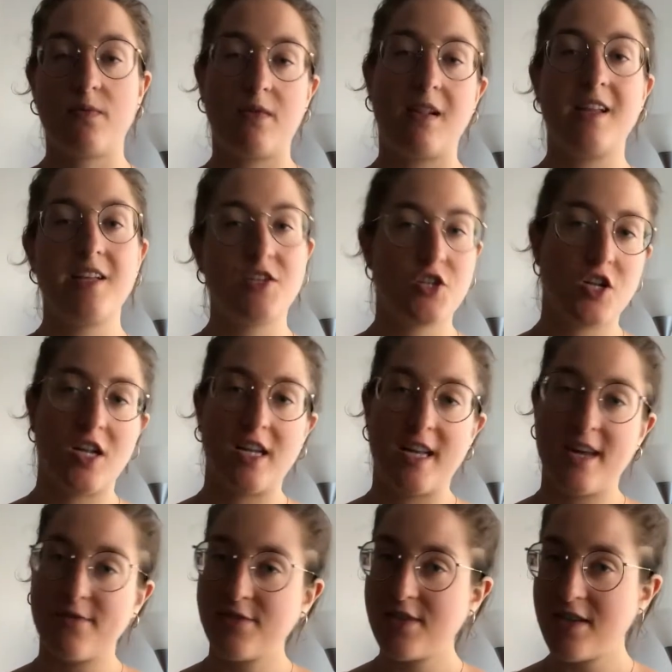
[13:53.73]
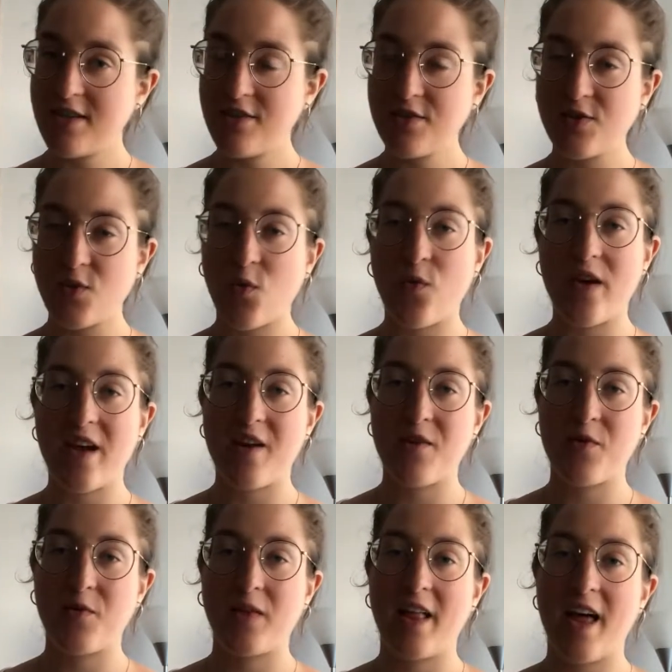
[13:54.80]
literally downstairs, where
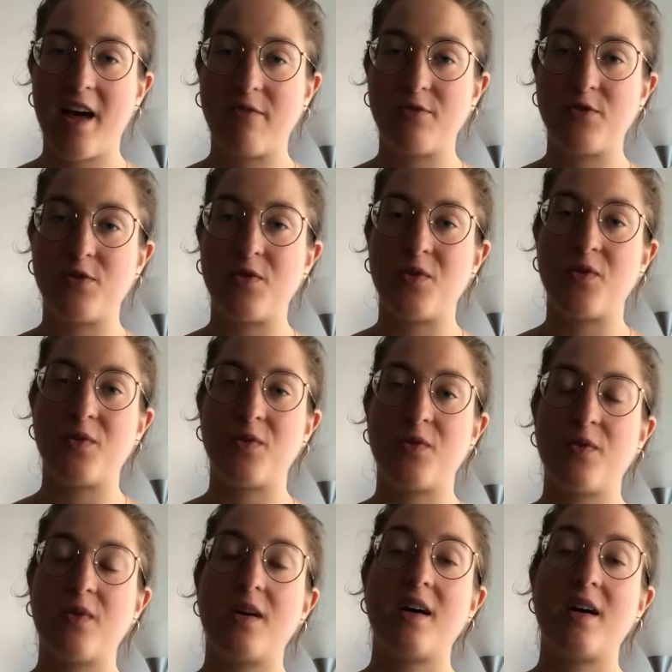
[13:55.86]
you will have to